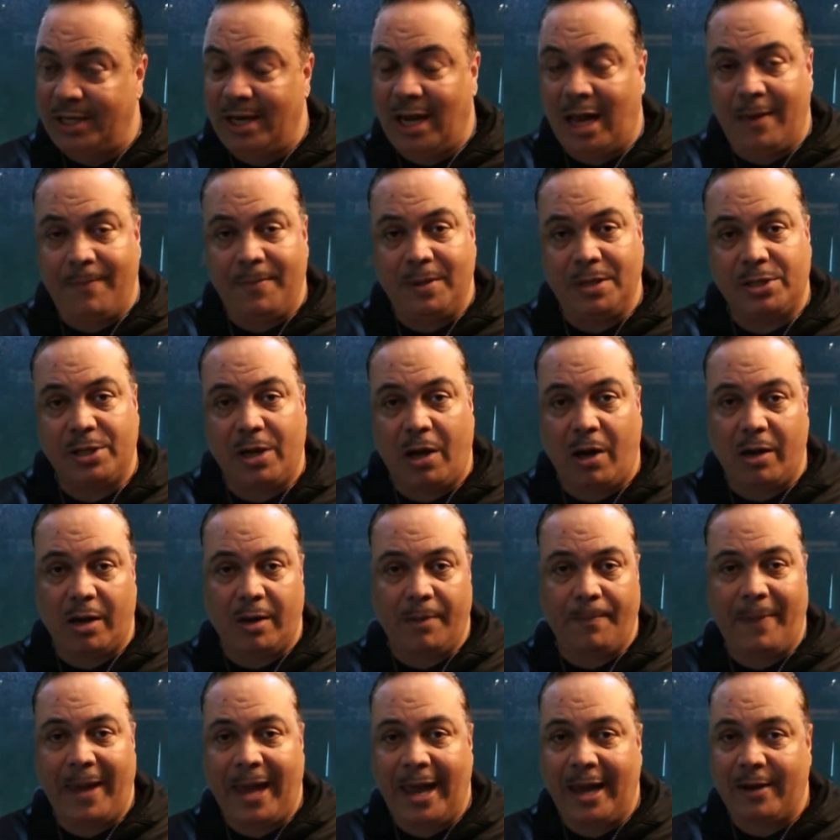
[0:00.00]
and I have been
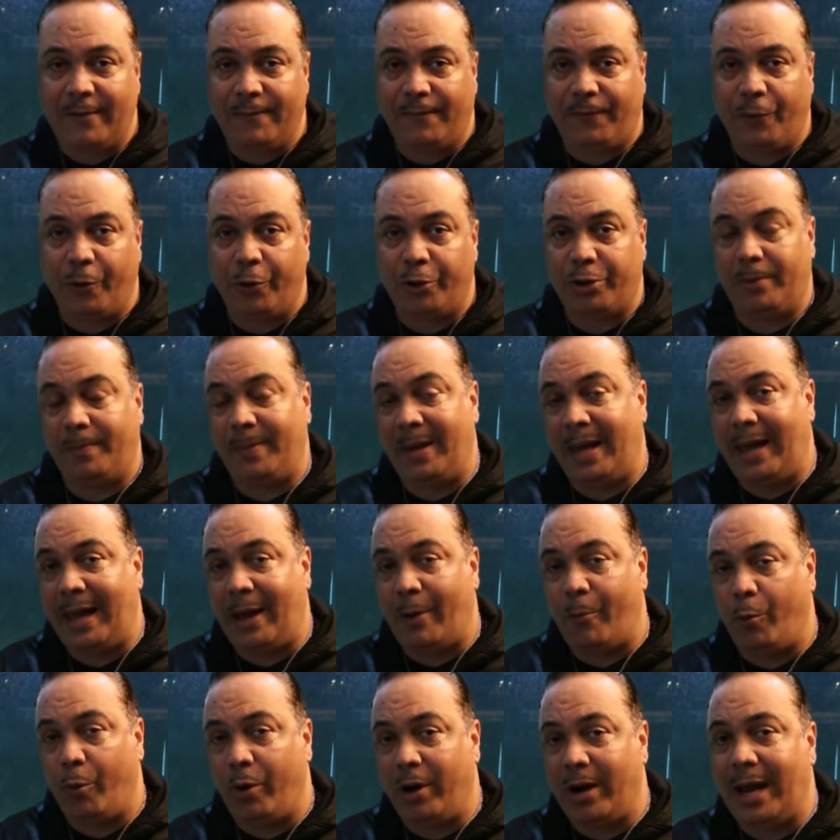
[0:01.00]
talking back and forth
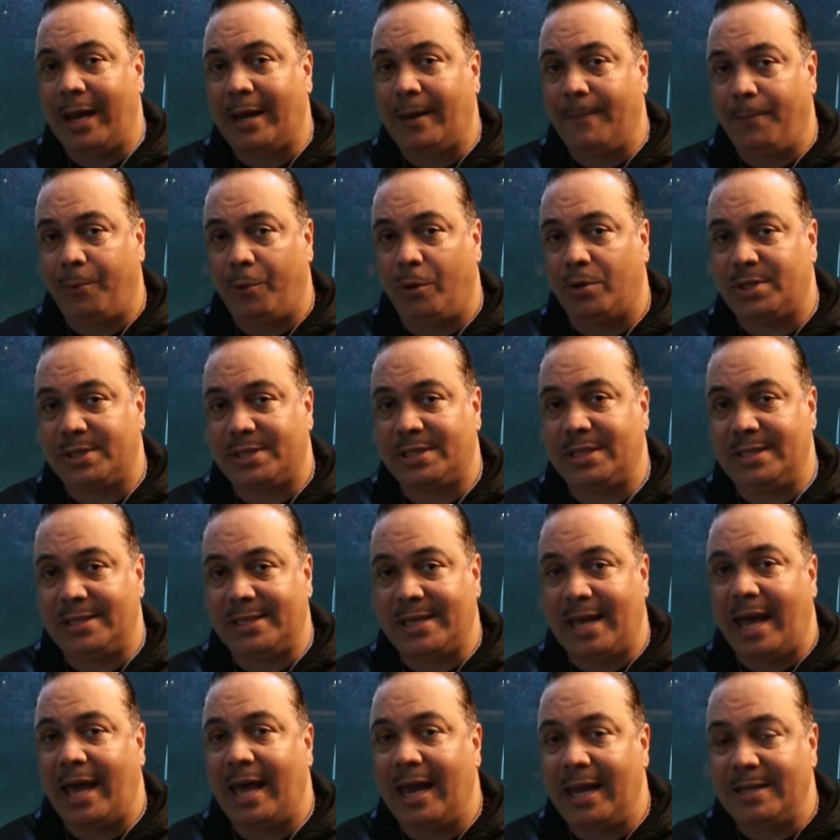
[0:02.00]
about where I can purchase these
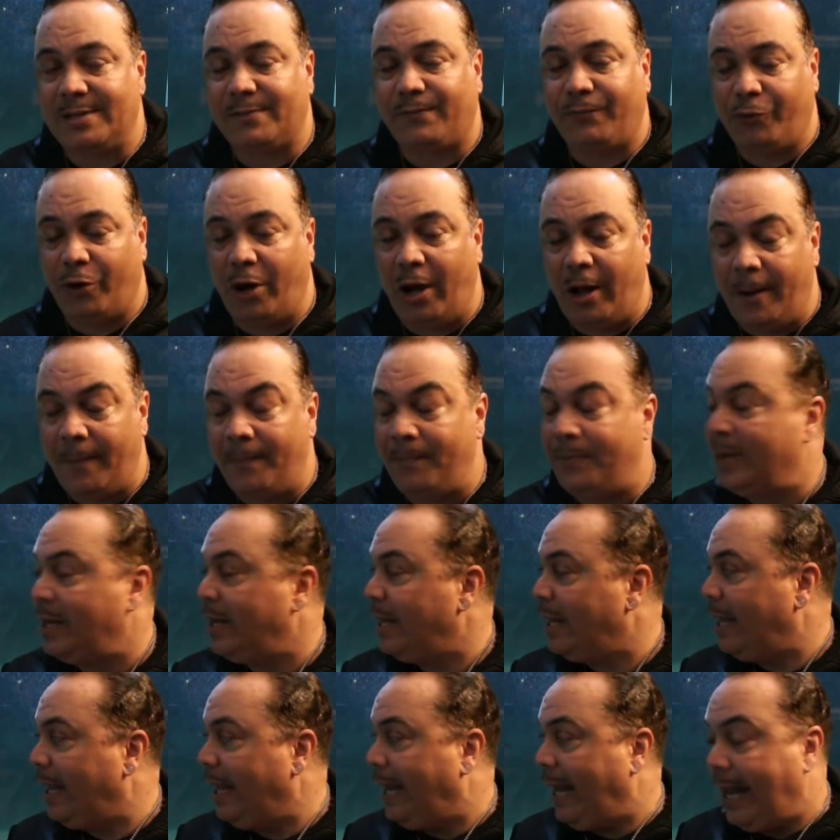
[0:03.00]
guys from.
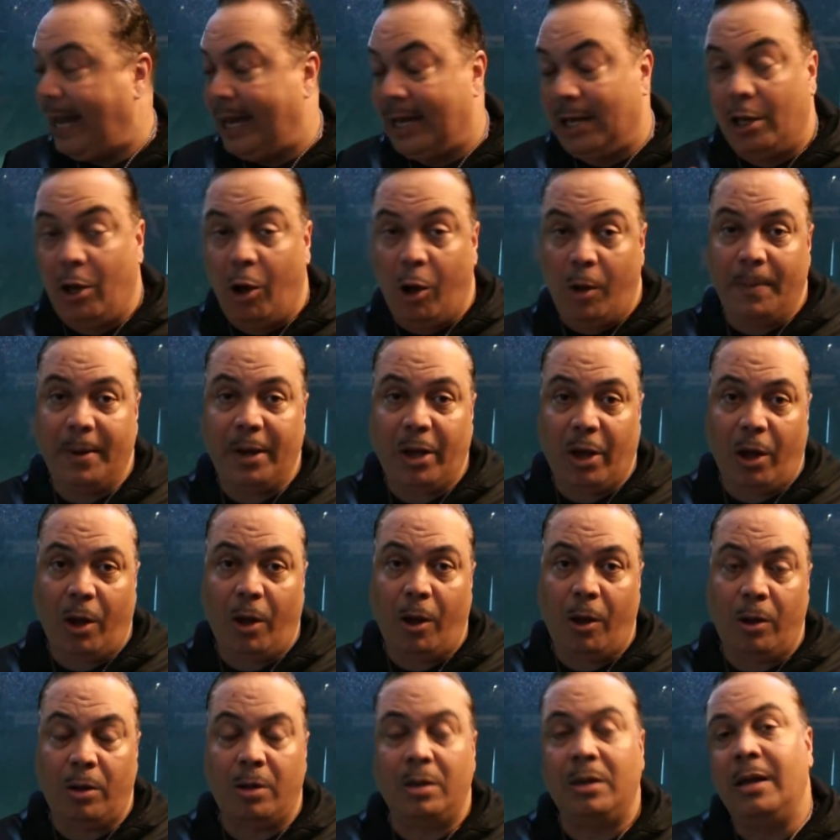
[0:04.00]
And lo and
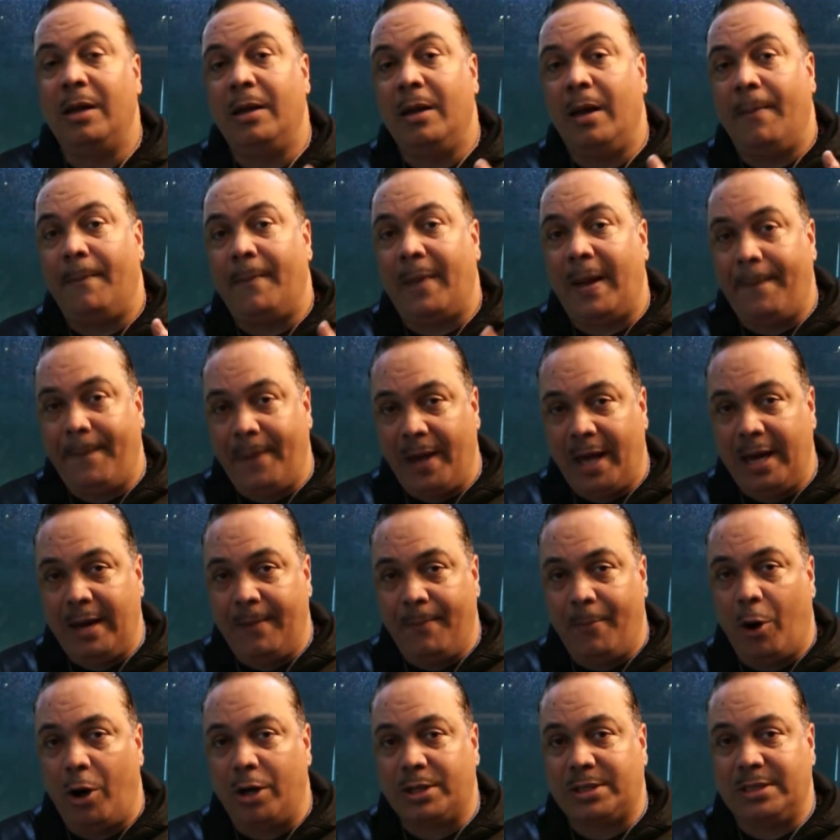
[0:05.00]
behold, my buddy
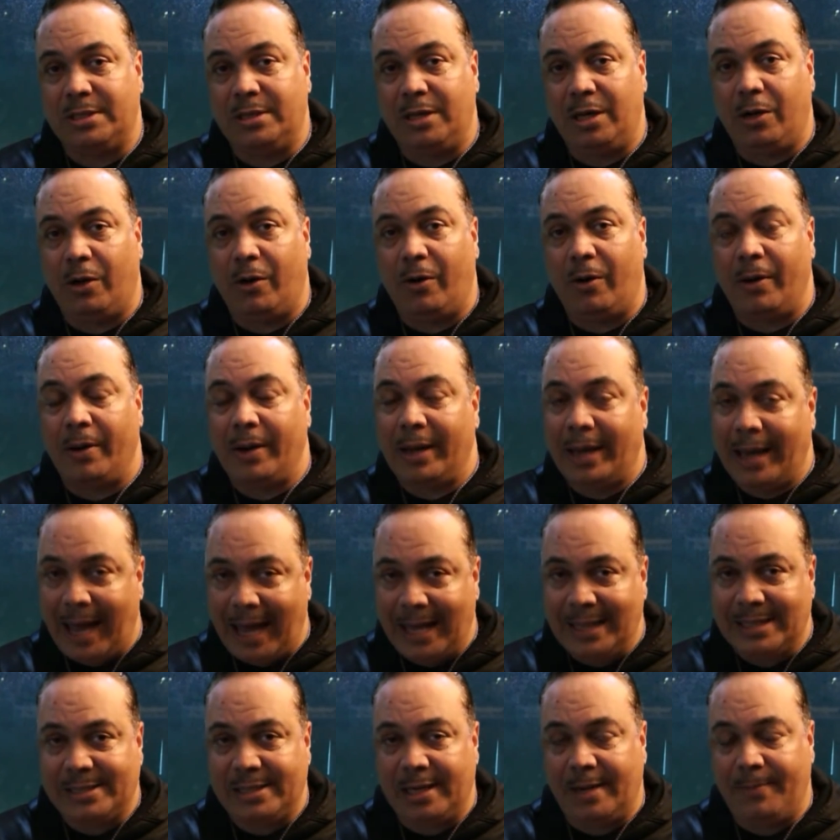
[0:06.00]
Mark Denaro
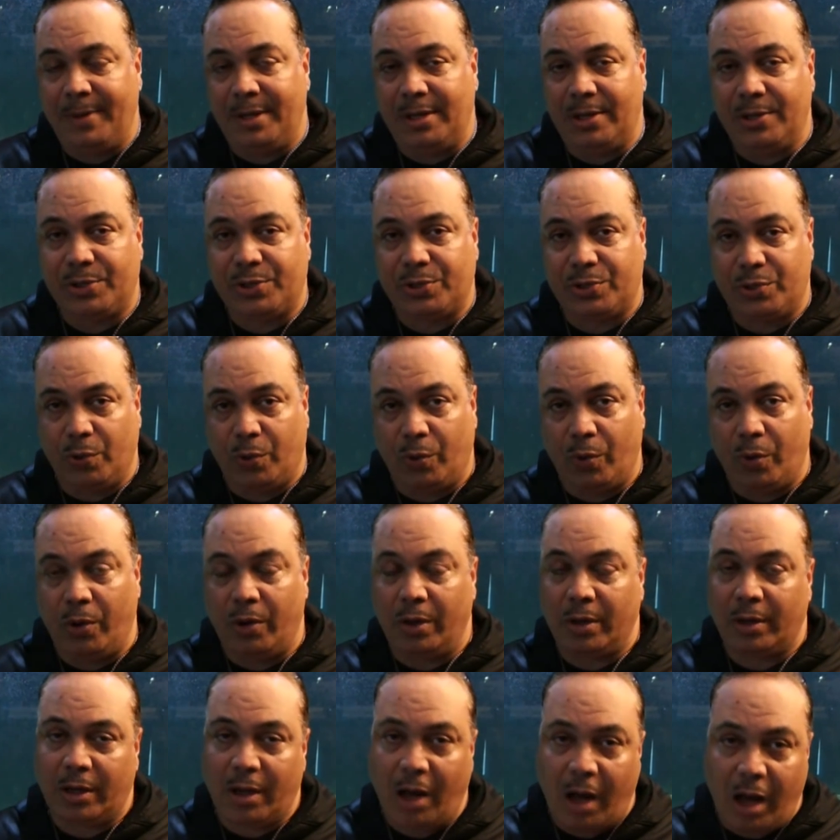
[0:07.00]
got some in his store,
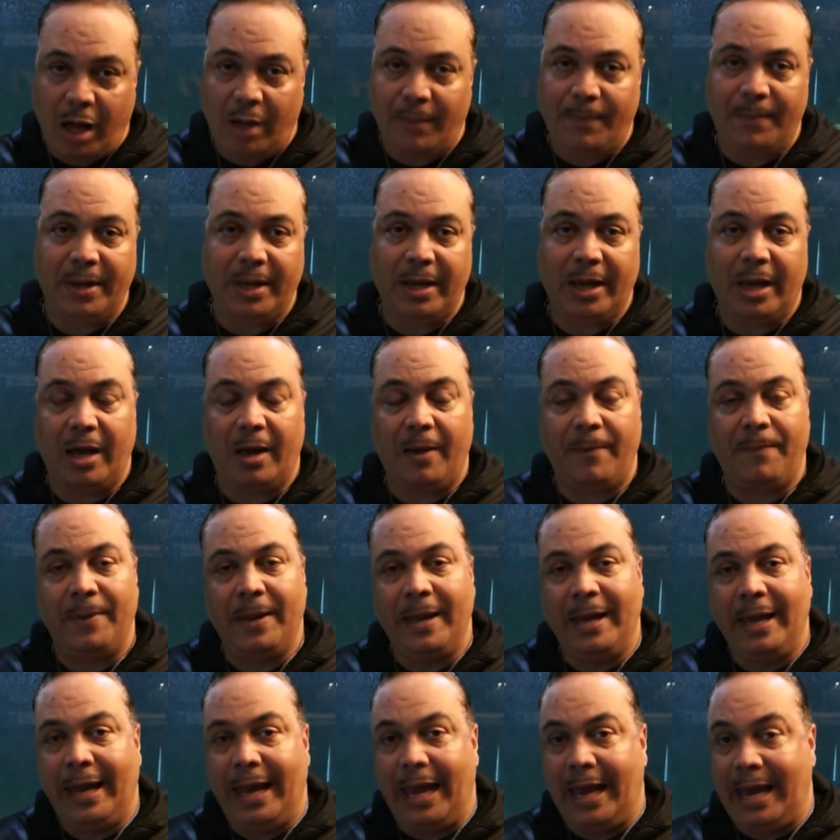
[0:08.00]
called me up,
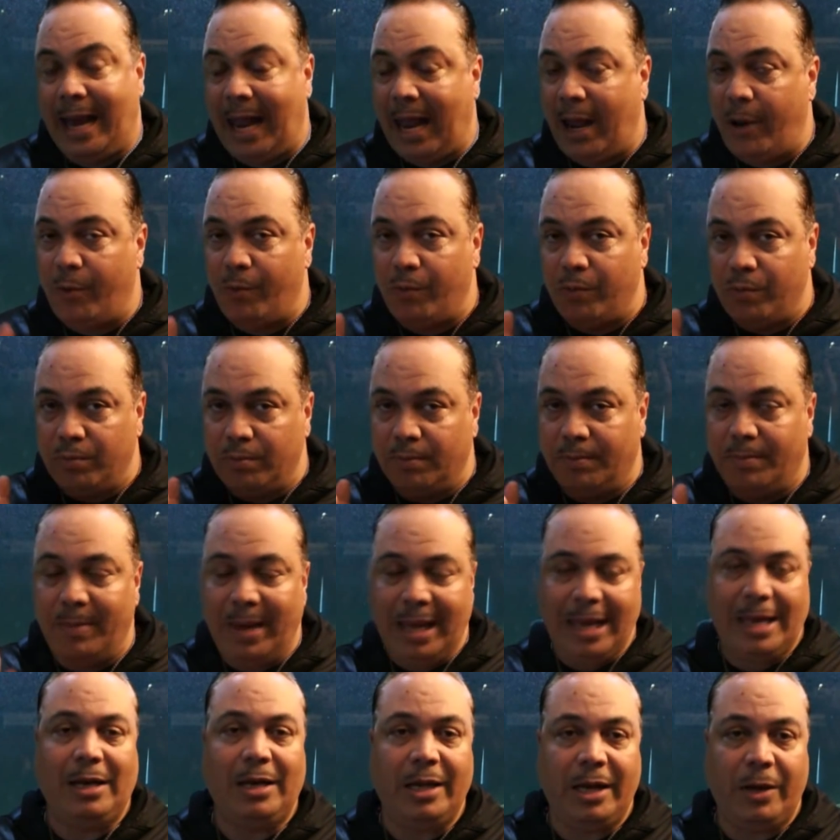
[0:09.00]
and I
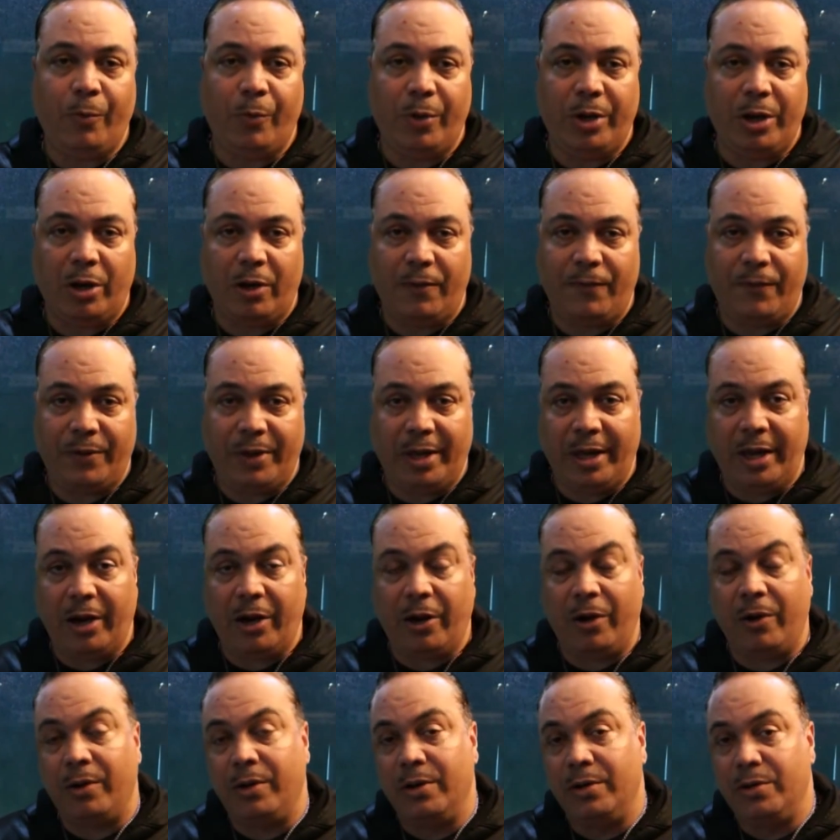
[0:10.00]
immediately went over
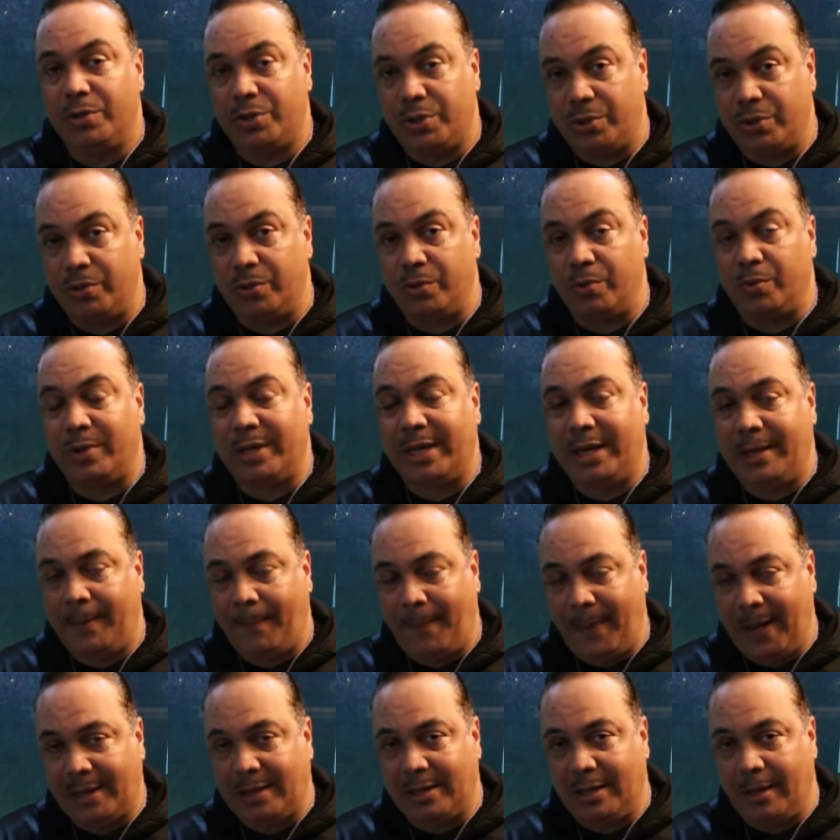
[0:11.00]
there to
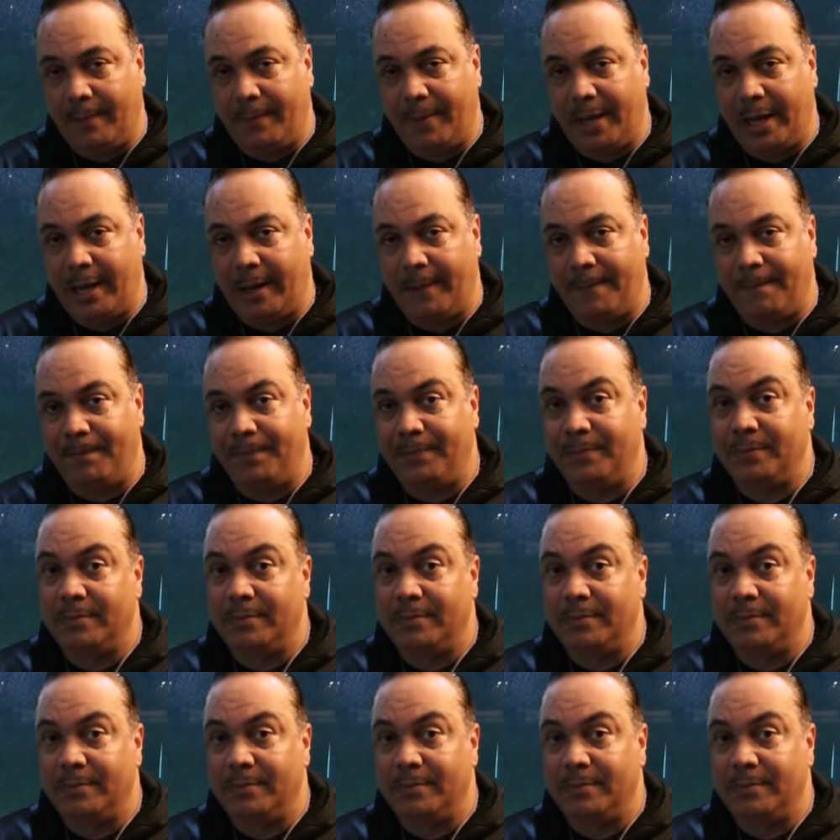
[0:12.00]
pick them up.